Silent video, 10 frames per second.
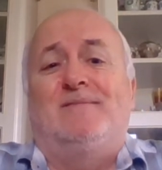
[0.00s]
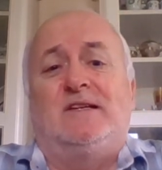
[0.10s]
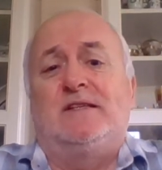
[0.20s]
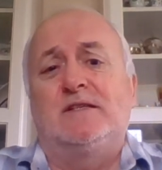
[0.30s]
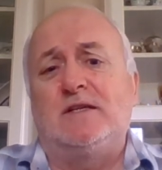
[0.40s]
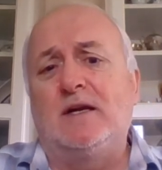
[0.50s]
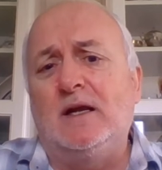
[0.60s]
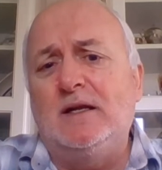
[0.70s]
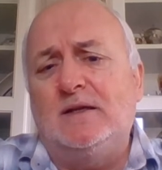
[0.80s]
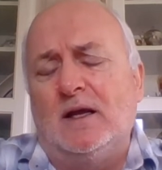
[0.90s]
doesn't say
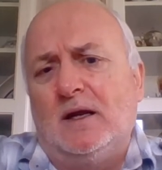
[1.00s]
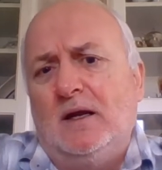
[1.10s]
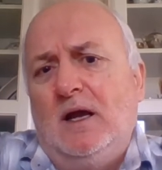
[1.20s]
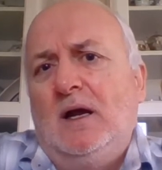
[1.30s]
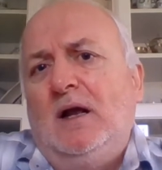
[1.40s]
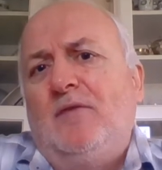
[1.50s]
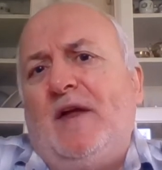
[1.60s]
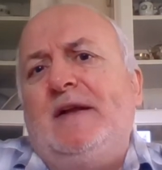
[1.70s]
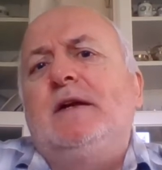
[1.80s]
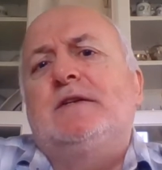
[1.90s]
anything.
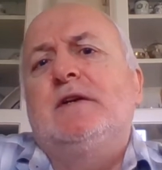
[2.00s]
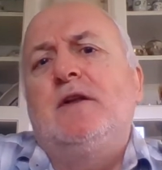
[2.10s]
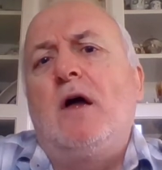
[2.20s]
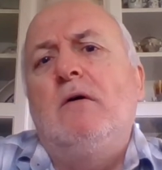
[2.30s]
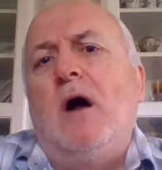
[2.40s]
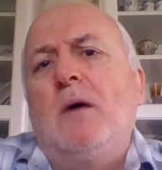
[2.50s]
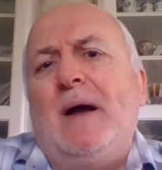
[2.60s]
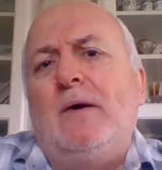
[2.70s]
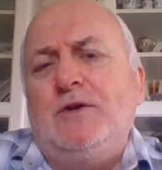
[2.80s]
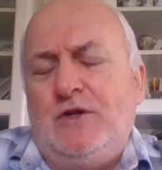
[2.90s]
They need to know
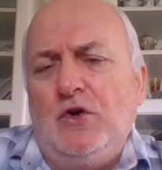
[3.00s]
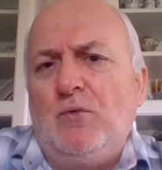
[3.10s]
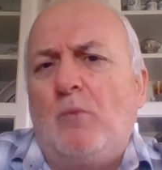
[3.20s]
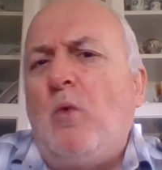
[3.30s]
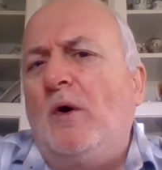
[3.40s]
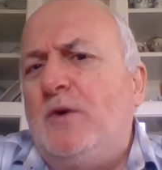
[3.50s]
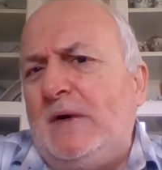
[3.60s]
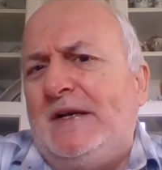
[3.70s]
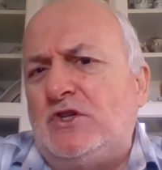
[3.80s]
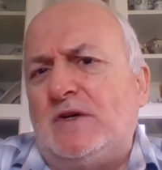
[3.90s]
about you and what
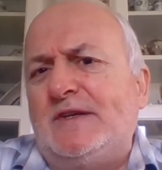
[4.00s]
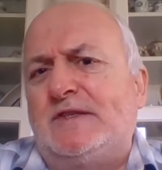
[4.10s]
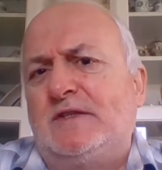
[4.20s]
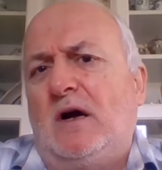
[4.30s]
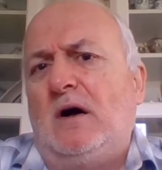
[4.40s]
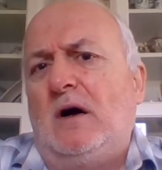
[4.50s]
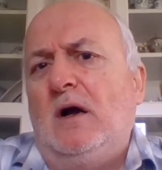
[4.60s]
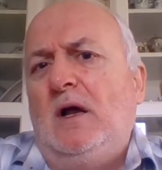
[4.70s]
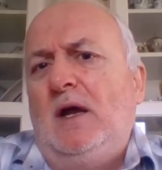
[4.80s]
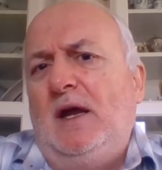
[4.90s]
your interests are.
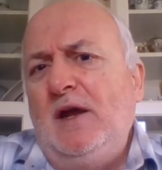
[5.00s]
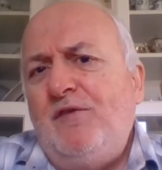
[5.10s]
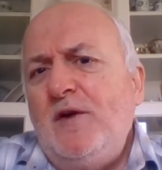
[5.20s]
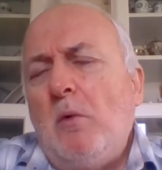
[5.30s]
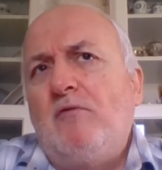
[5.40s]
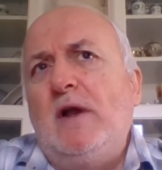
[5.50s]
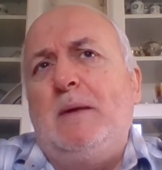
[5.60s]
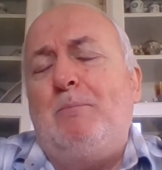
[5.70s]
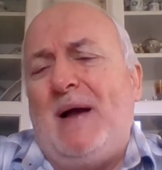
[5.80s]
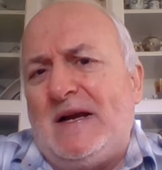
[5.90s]
If you're
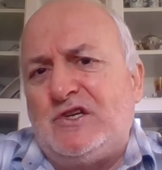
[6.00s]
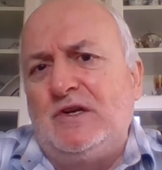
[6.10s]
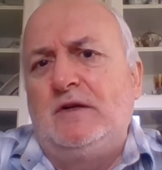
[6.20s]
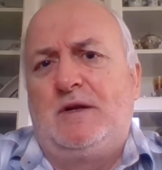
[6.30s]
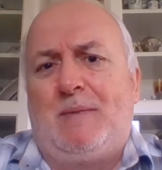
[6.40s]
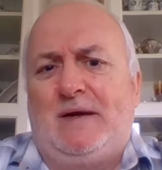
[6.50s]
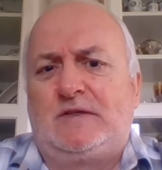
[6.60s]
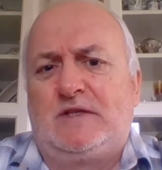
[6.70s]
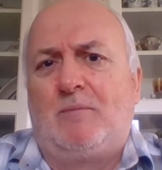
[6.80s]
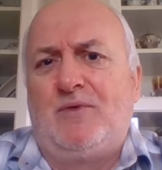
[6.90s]
really passionate about
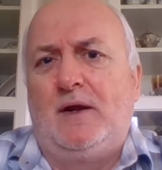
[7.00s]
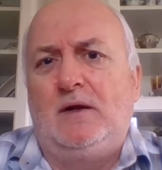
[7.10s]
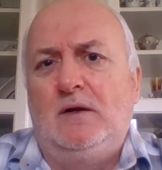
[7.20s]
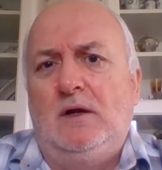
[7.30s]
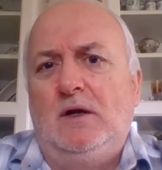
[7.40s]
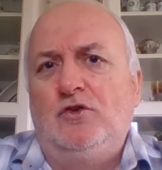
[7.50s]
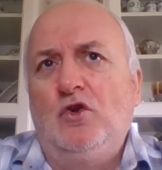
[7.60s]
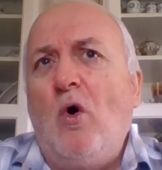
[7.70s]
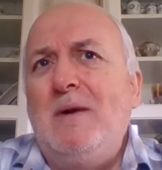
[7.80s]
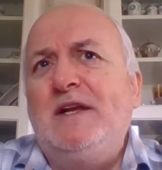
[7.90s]
something,
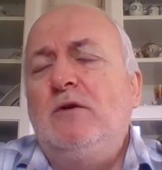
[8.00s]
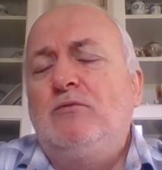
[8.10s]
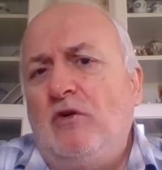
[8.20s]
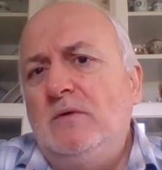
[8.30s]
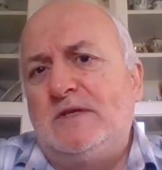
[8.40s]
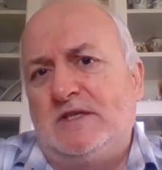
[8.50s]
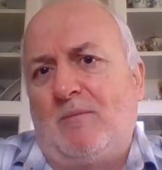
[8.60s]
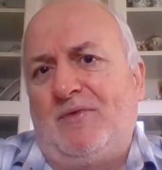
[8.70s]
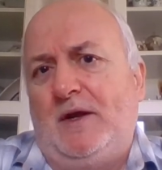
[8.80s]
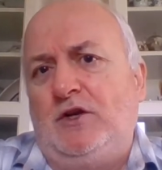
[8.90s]
normally you do
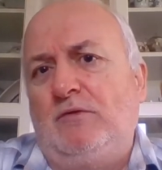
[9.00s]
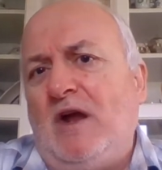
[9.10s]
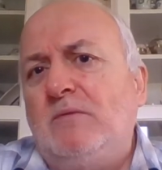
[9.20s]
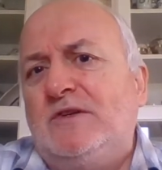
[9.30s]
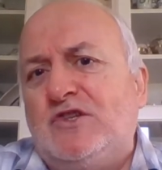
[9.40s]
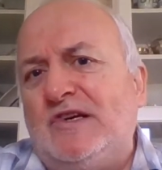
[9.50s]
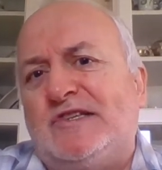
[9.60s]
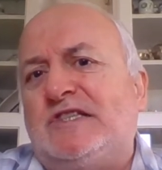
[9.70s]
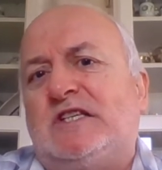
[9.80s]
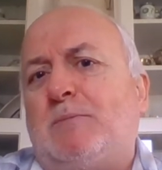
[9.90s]
something, you don't
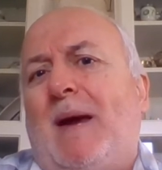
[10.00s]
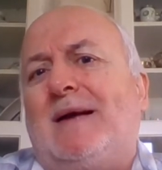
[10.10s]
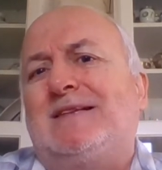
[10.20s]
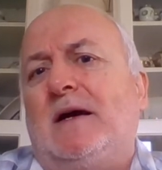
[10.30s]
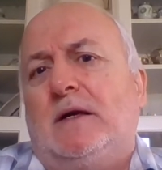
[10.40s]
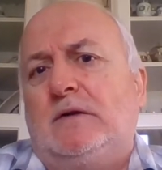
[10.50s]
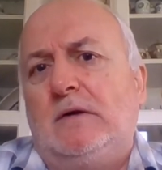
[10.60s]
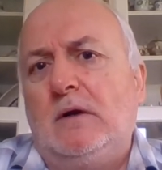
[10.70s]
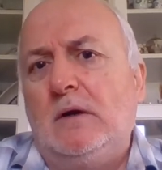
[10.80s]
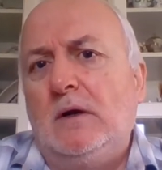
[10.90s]
just spectate.